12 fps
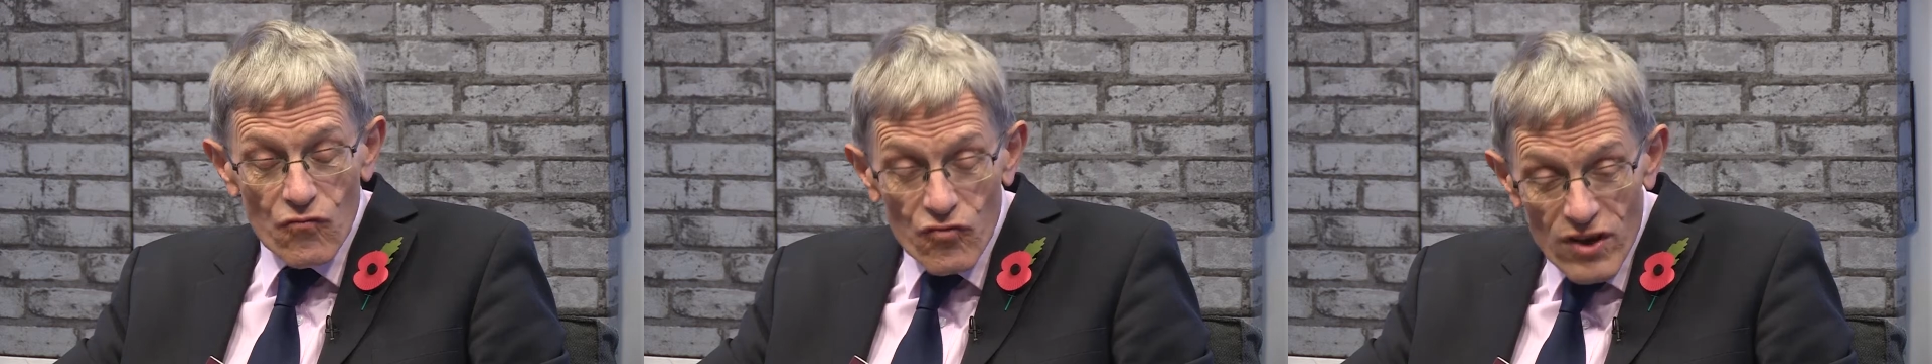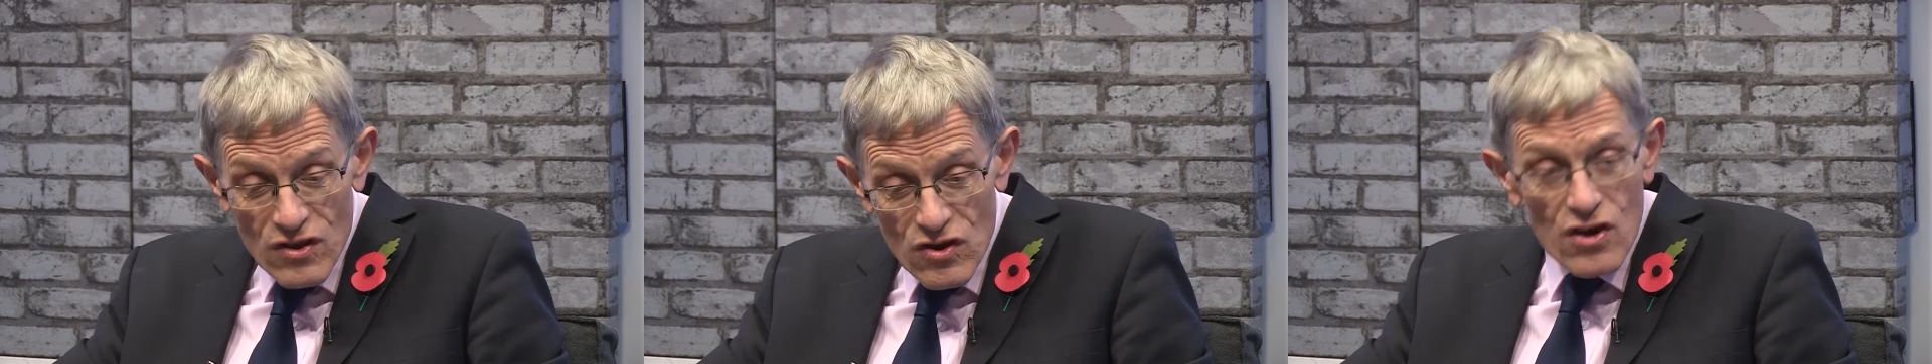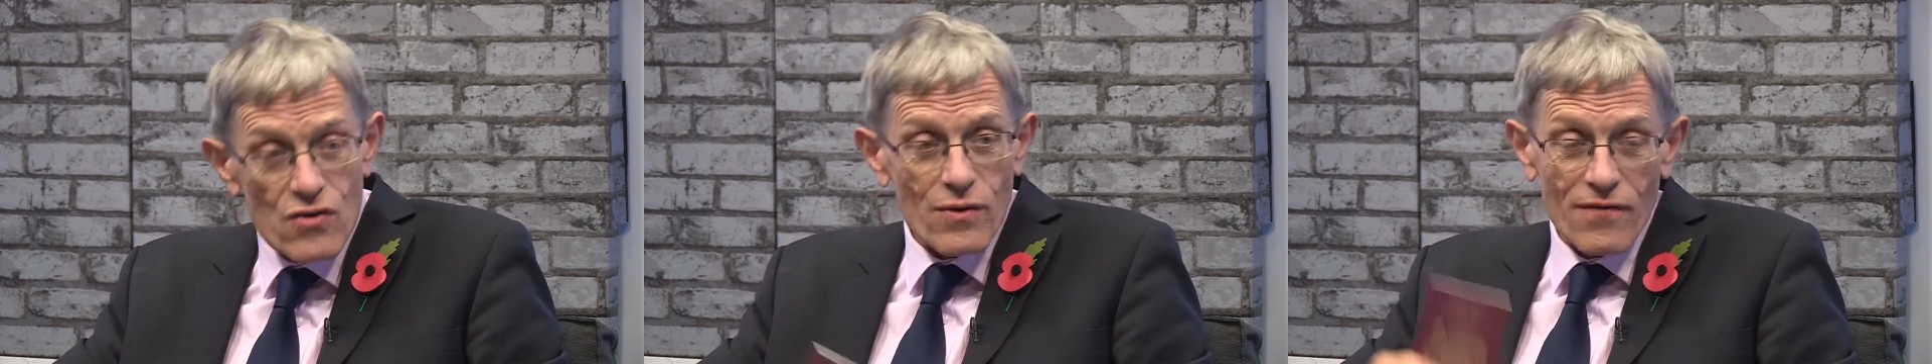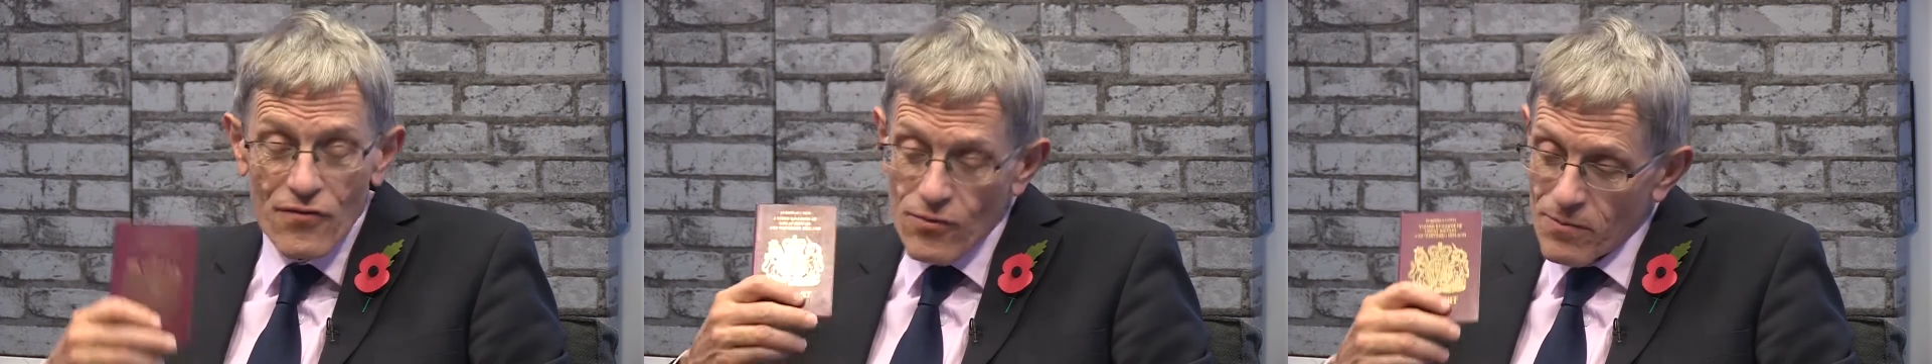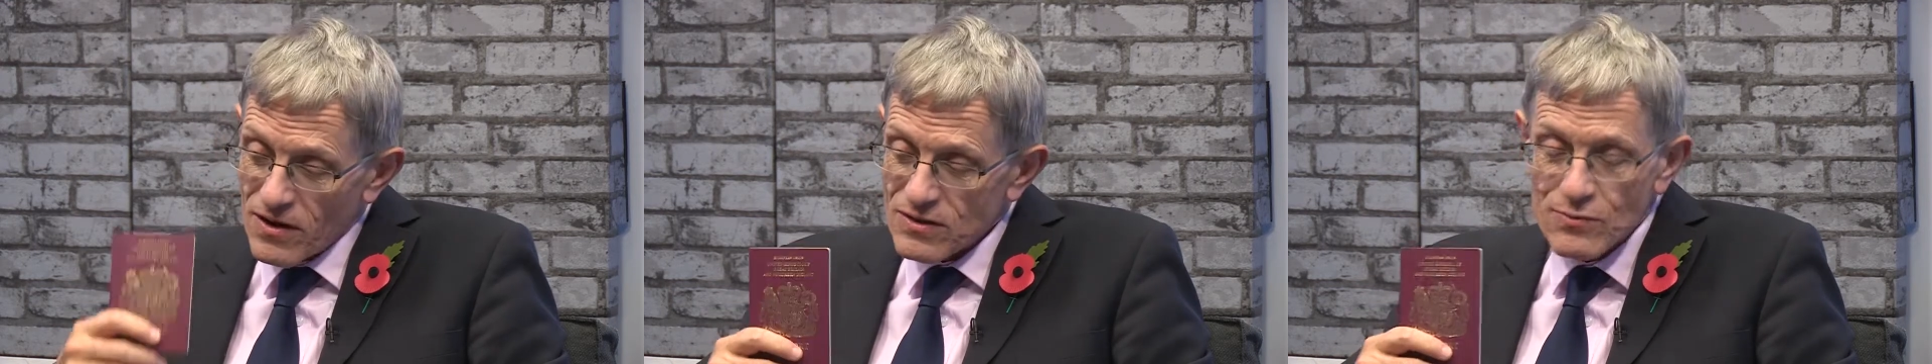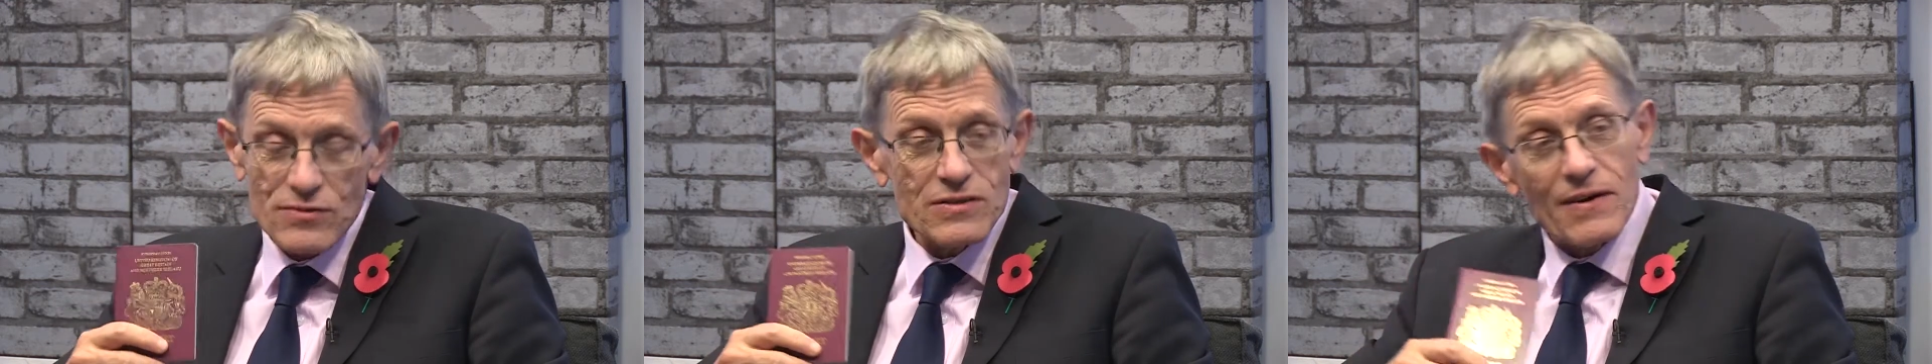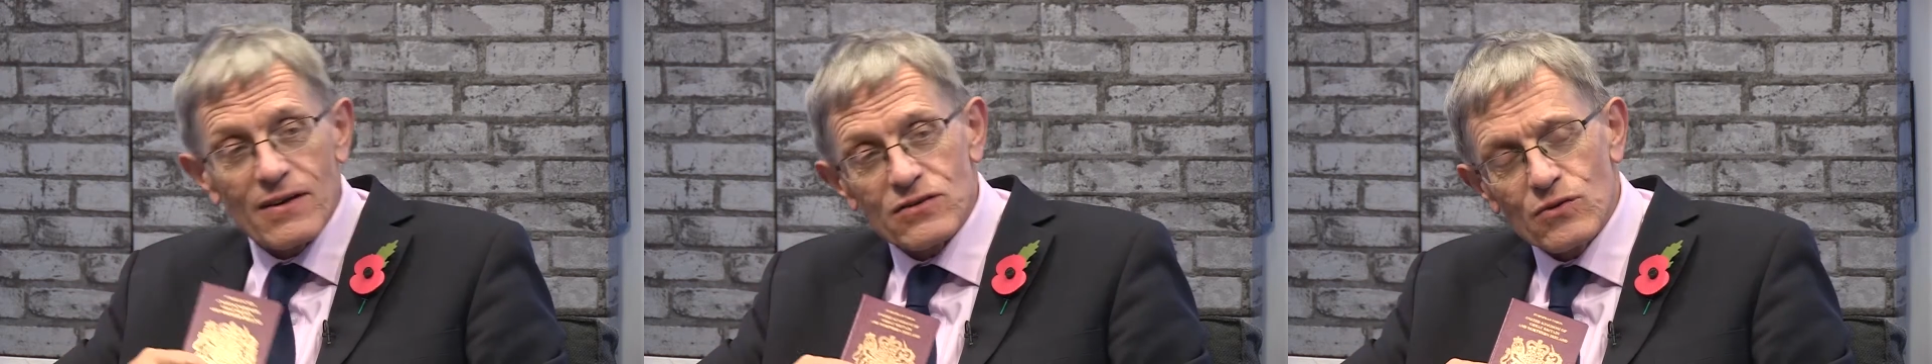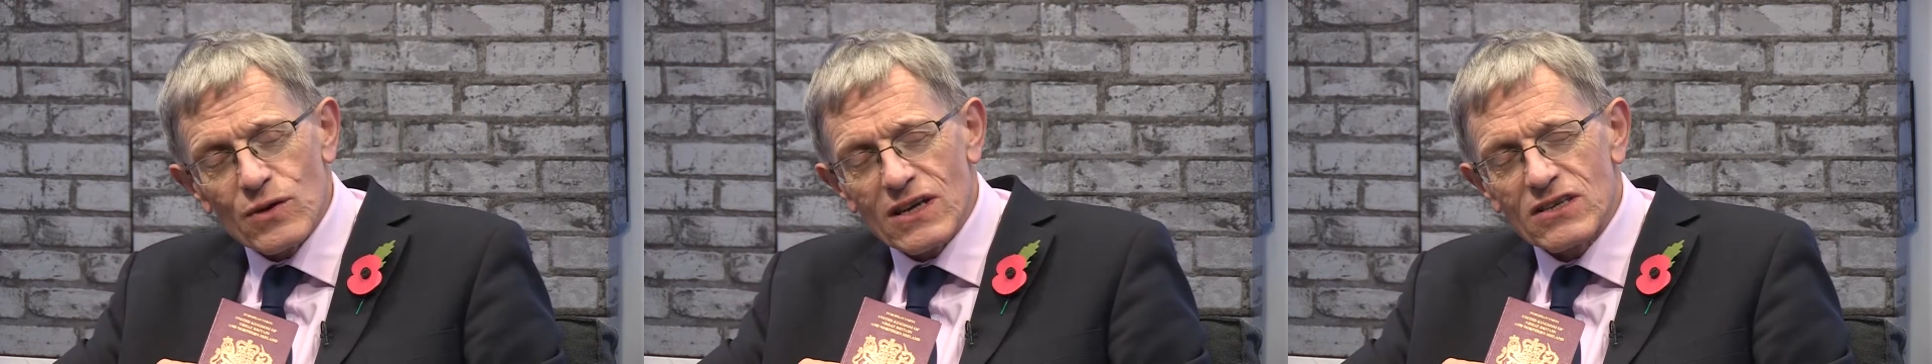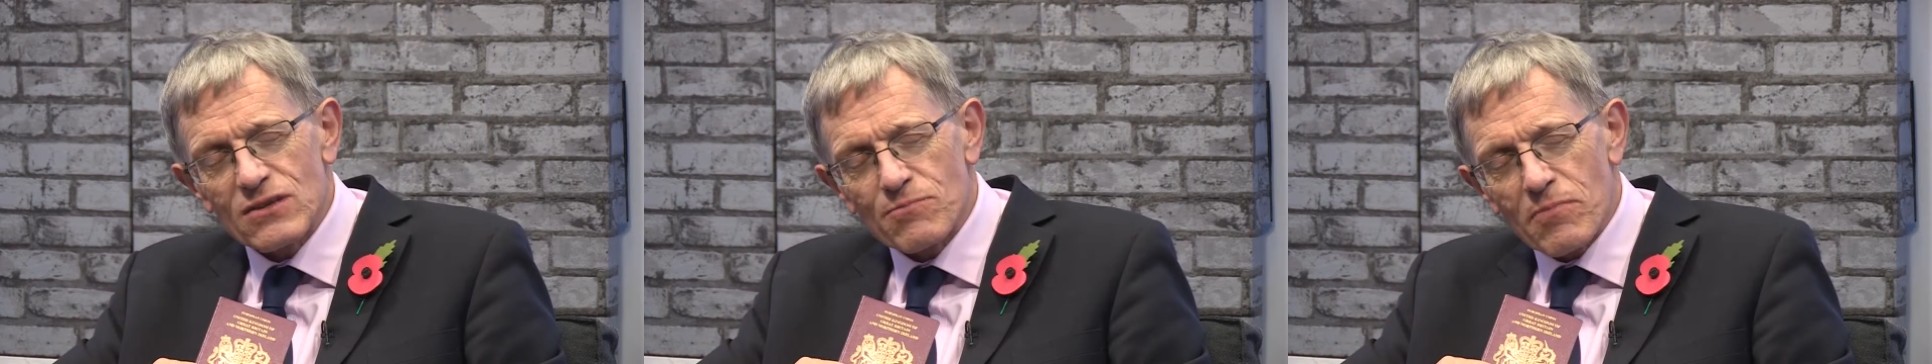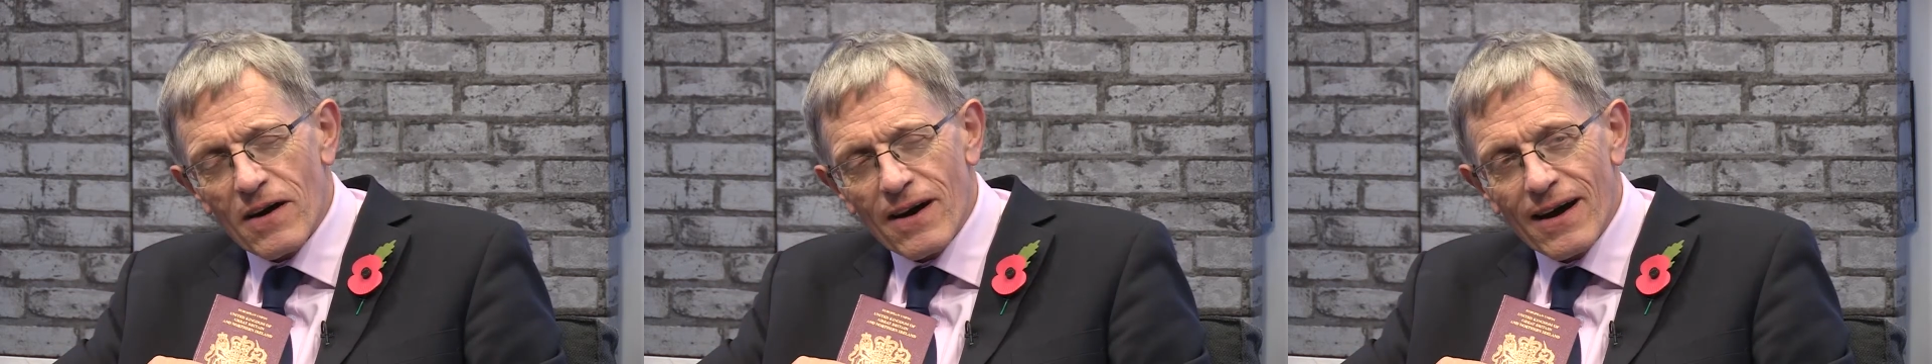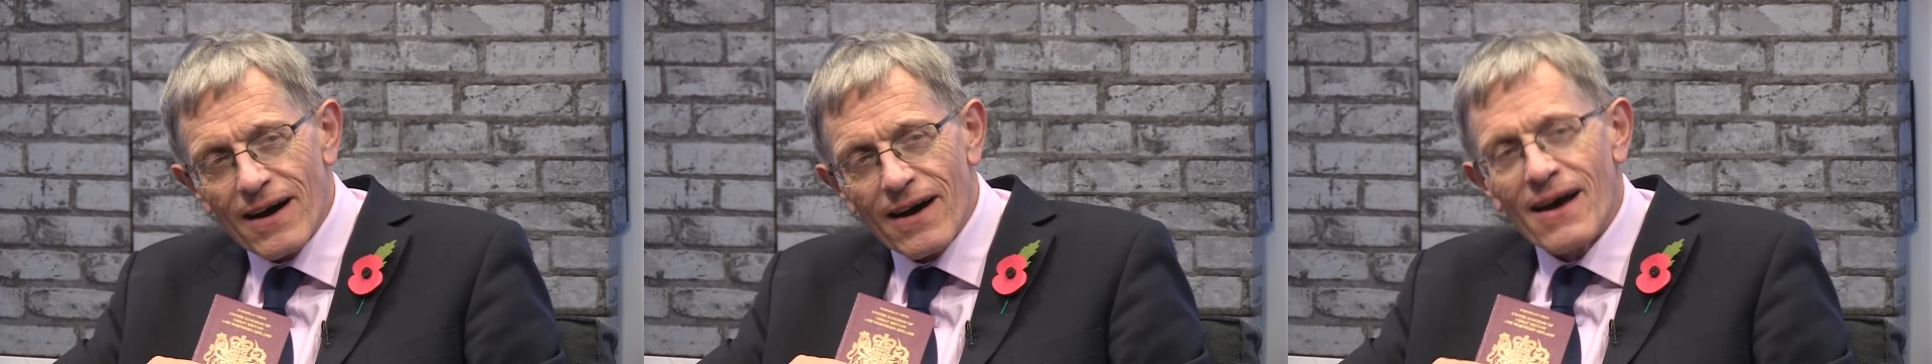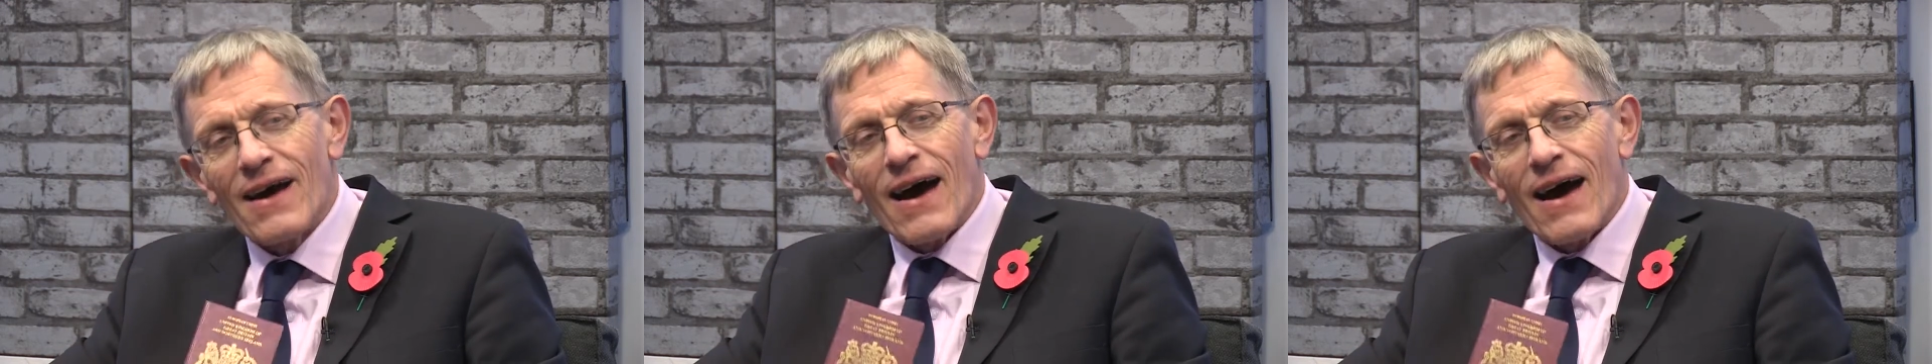renew if your passport's about to expire,